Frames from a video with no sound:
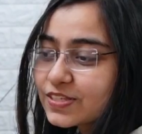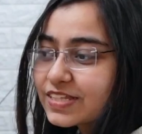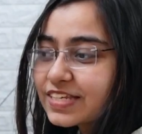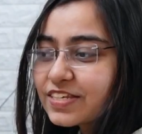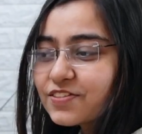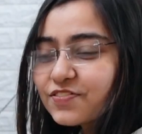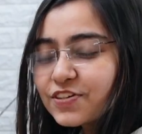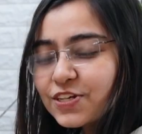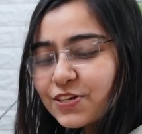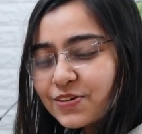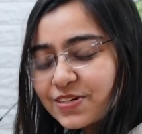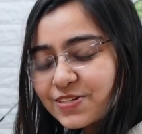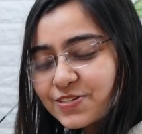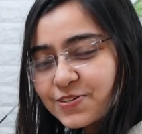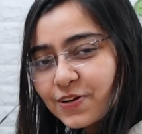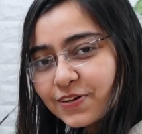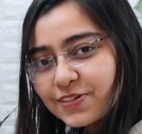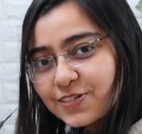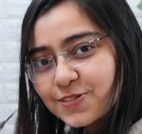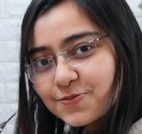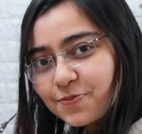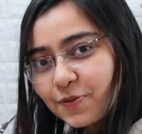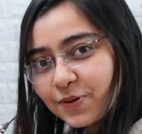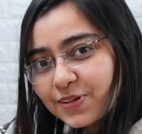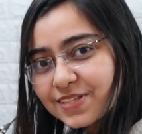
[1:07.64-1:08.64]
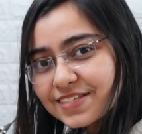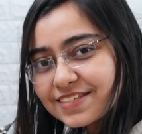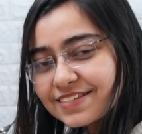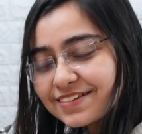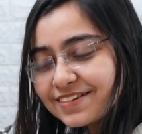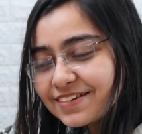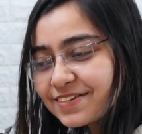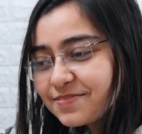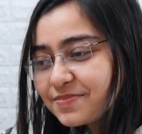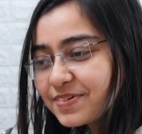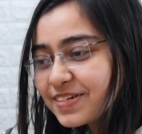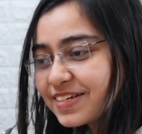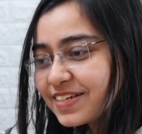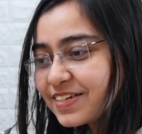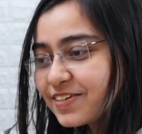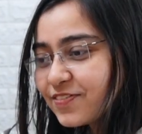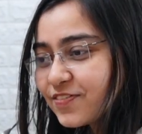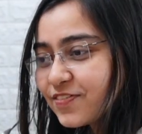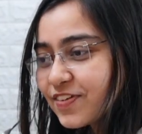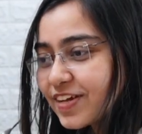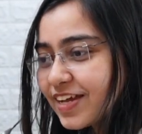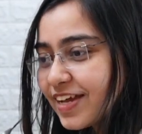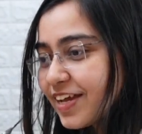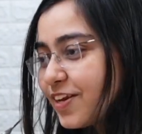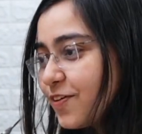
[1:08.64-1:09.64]
this video is not sponsored, but if
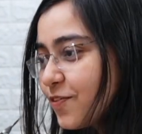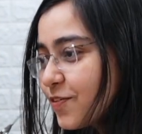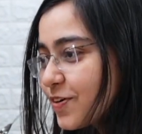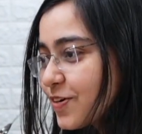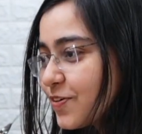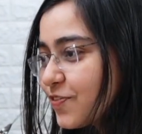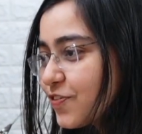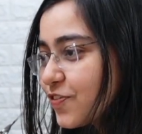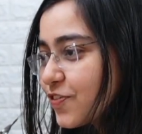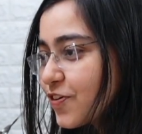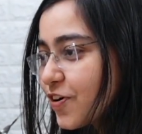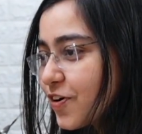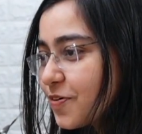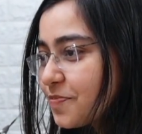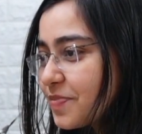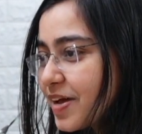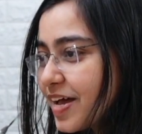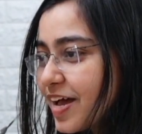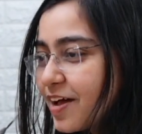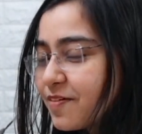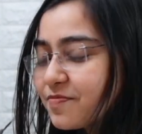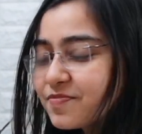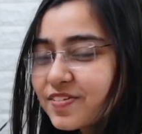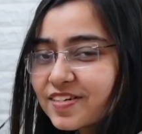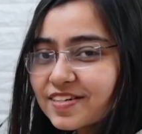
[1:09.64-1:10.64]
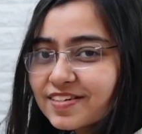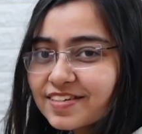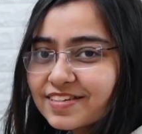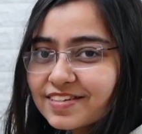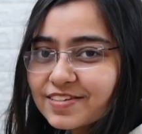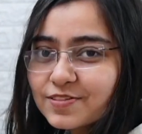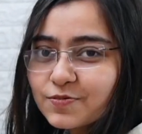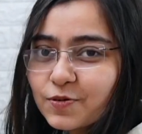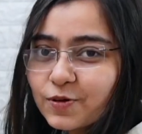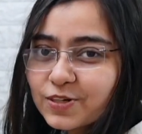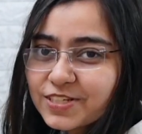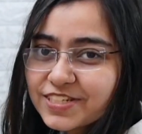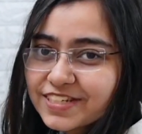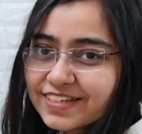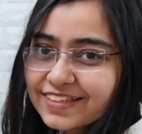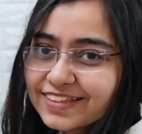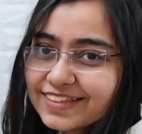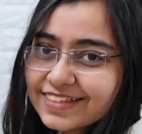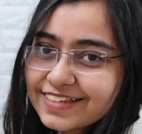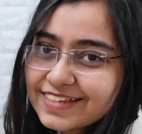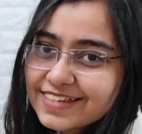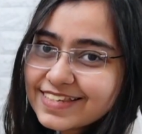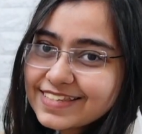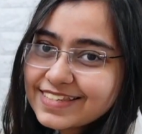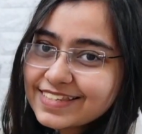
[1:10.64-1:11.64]
anyone from Apple is watching
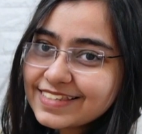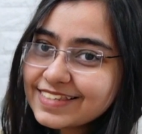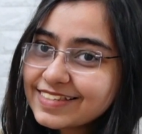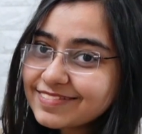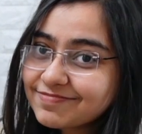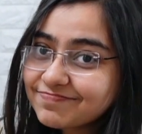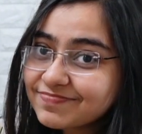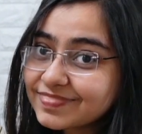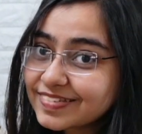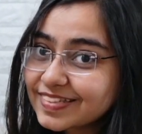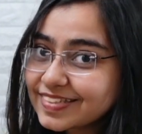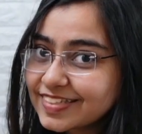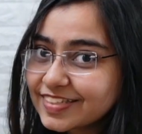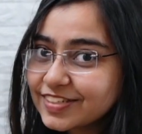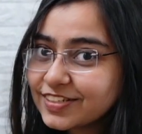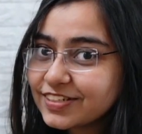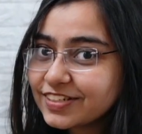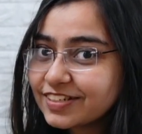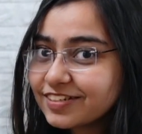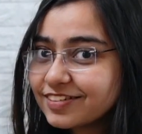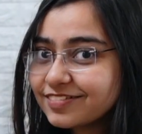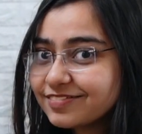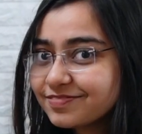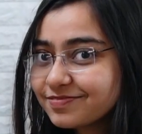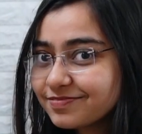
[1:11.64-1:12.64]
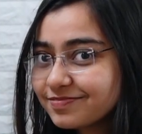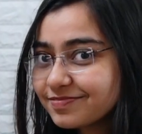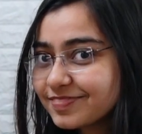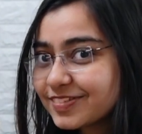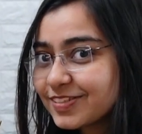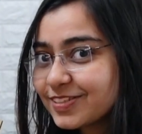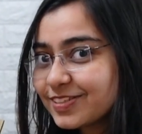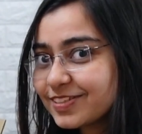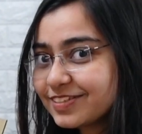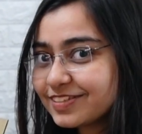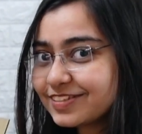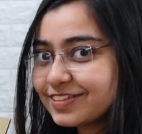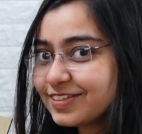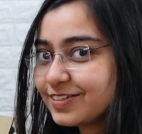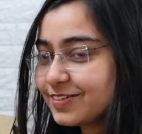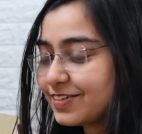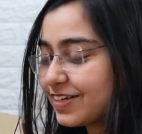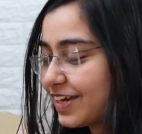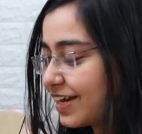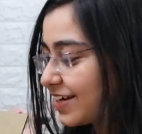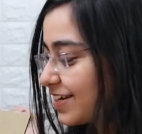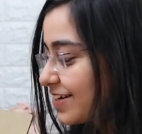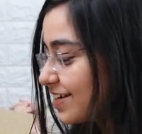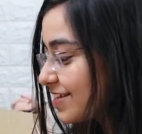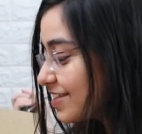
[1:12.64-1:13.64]
this, you know, you
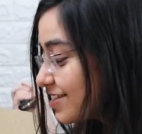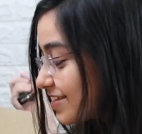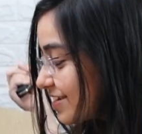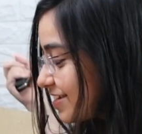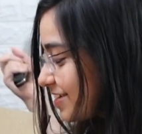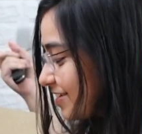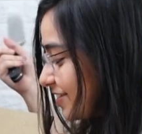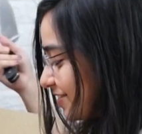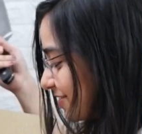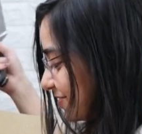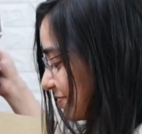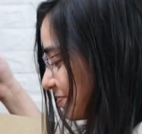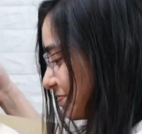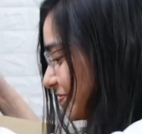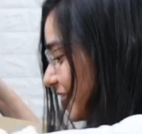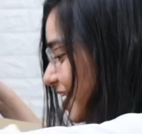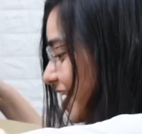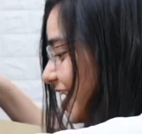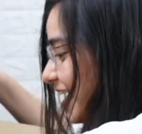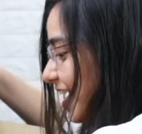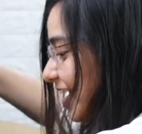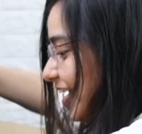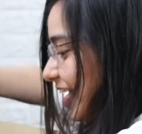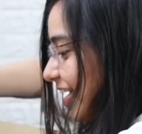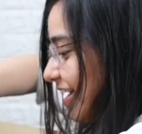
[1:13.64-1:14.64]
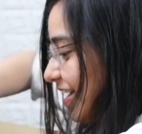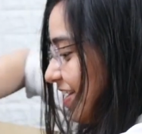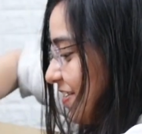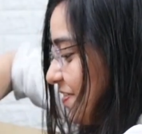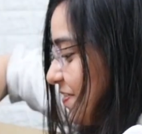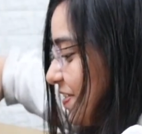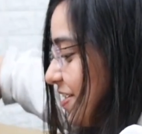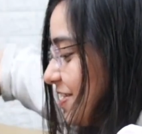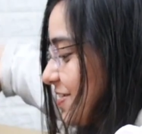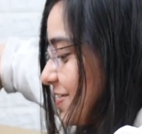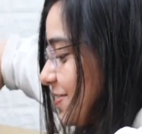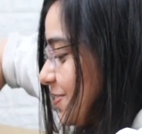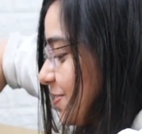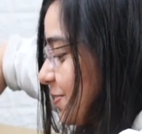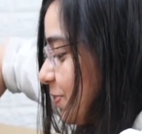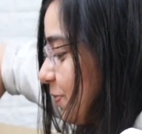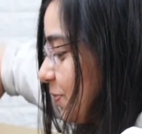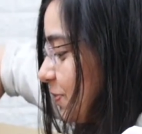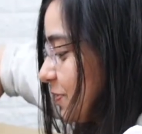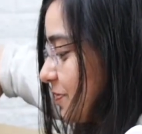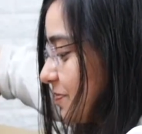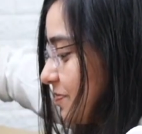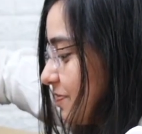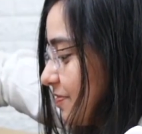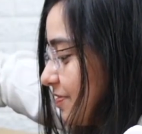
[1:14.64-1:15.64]
can consider. Anyway,
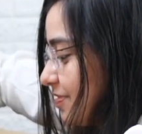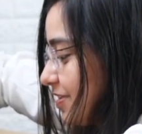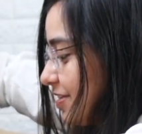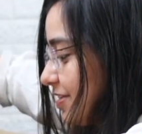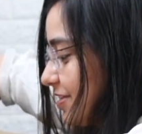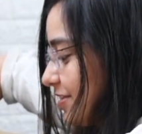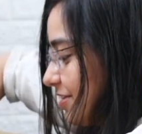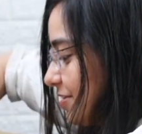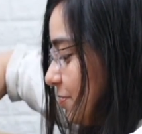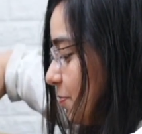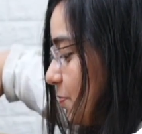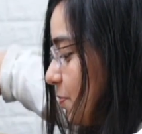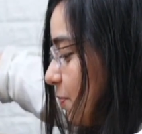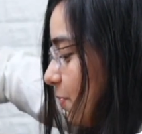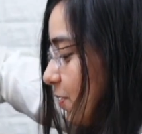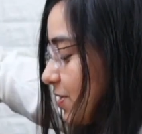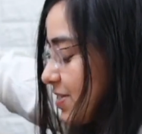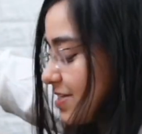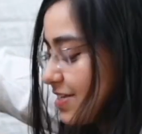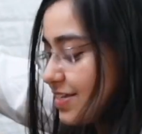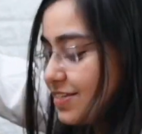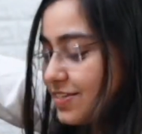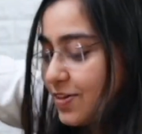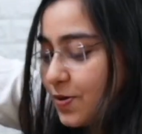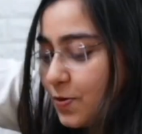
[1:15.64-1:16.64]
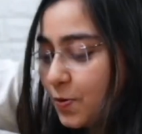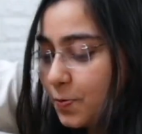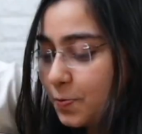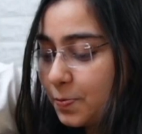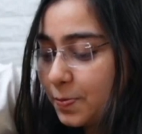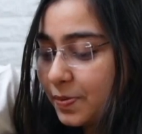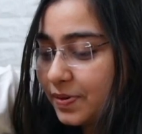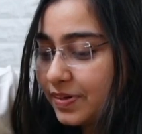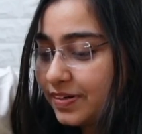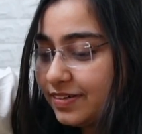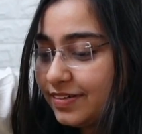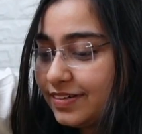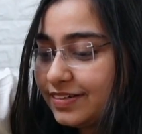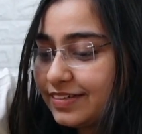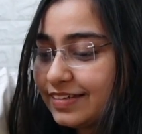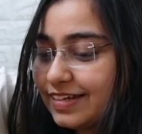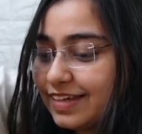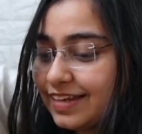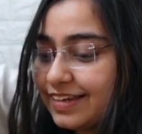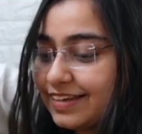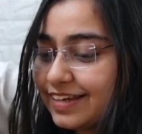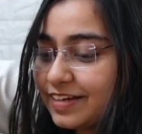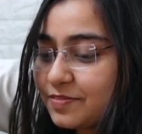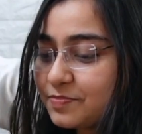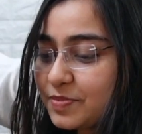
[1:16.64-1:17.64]
so the box is opened.
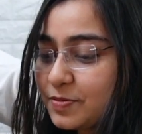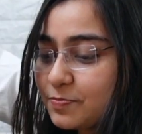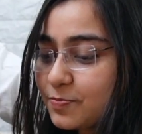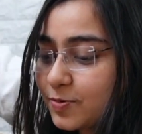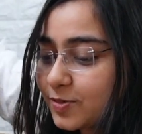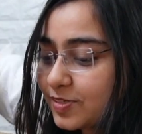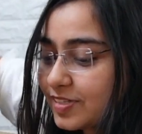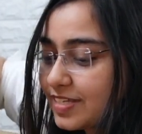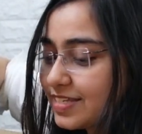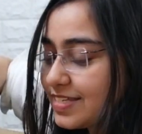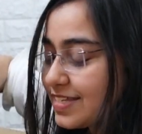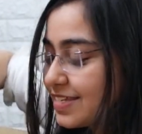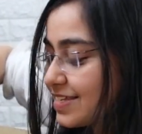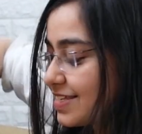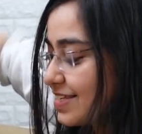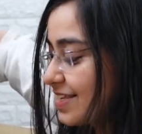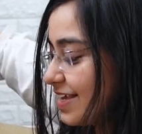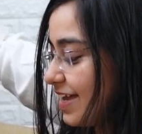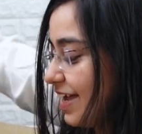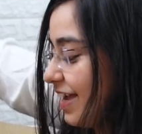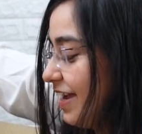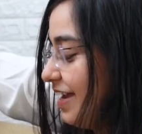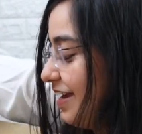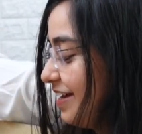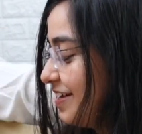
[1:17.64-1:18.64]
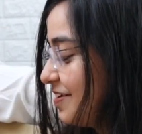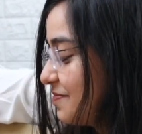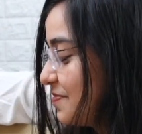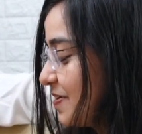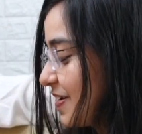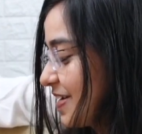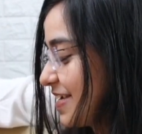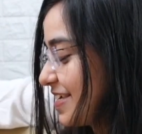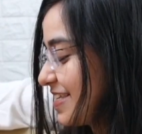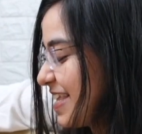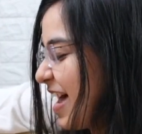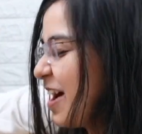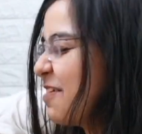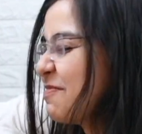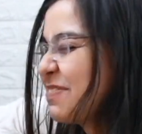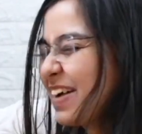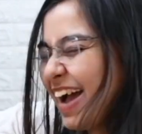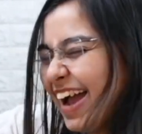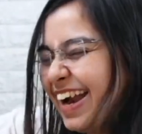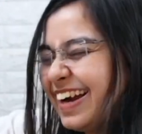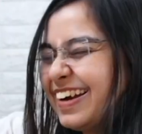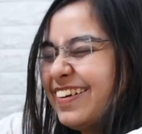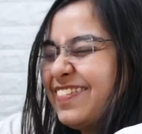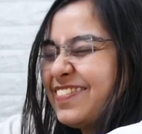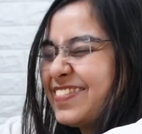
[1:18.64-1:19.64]
Let me put this aside because I'm
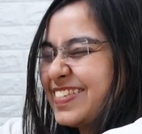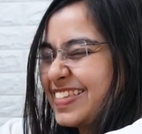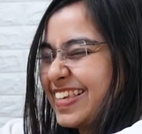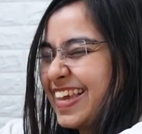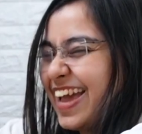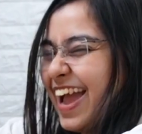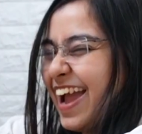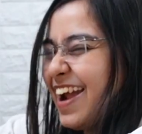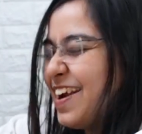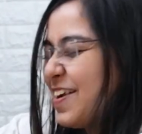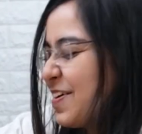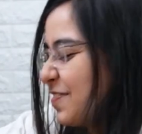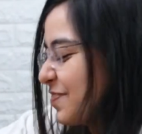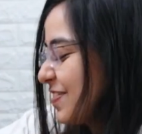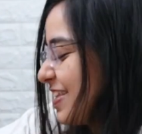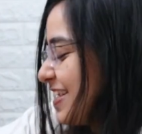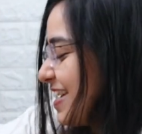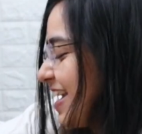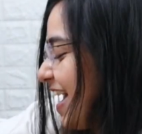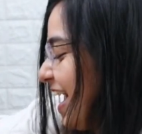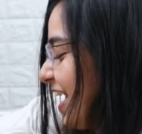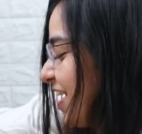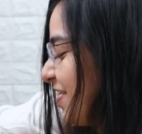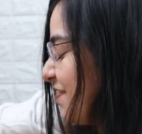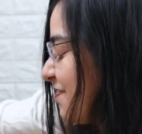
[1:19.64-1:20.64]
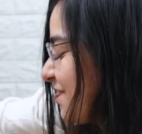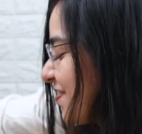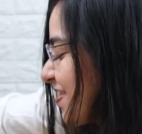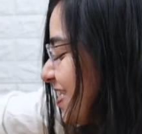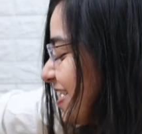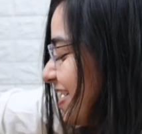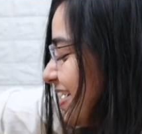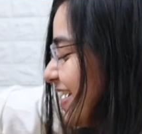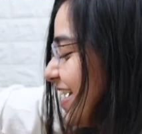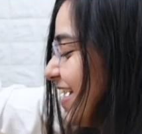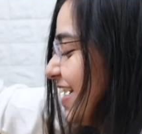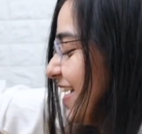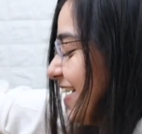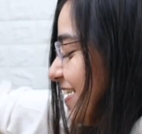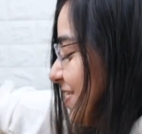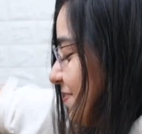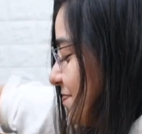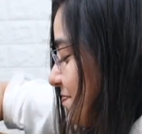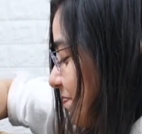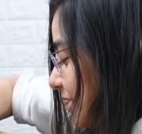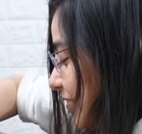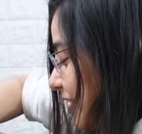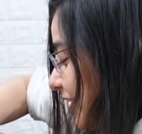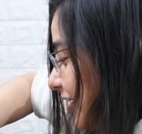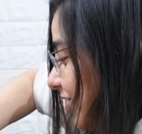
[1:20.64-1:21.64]
kind of scared of the knife.
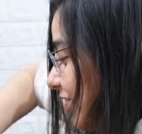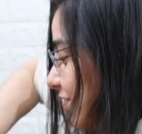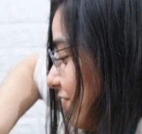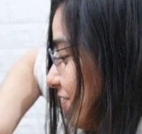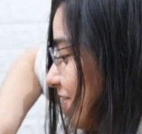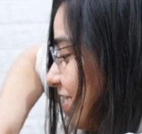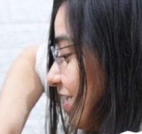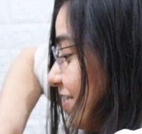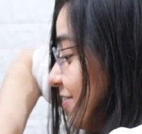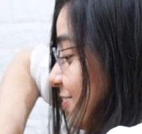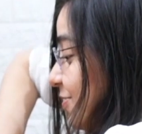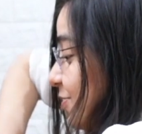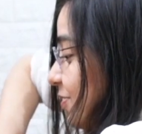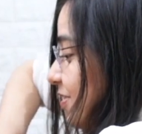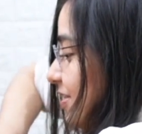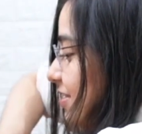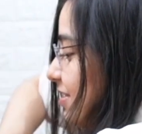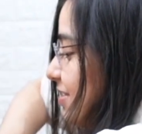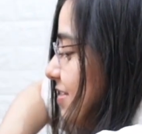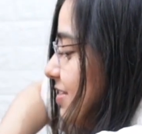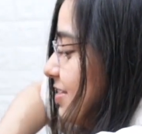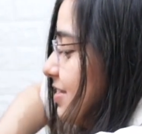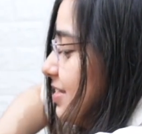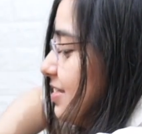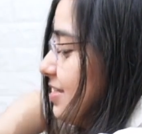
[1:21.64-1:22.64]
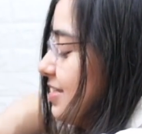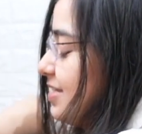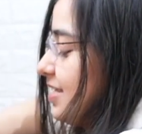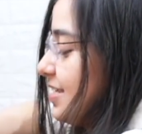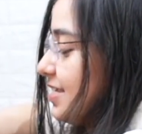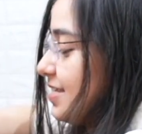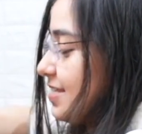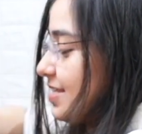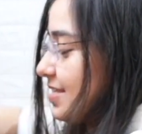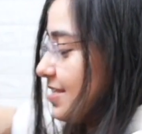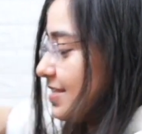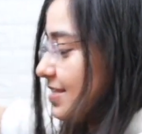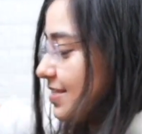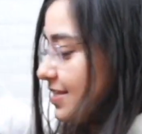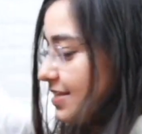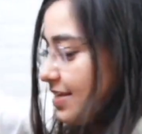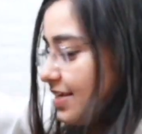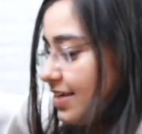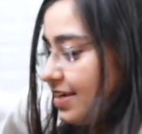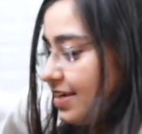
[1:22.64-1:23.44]
Alright, so this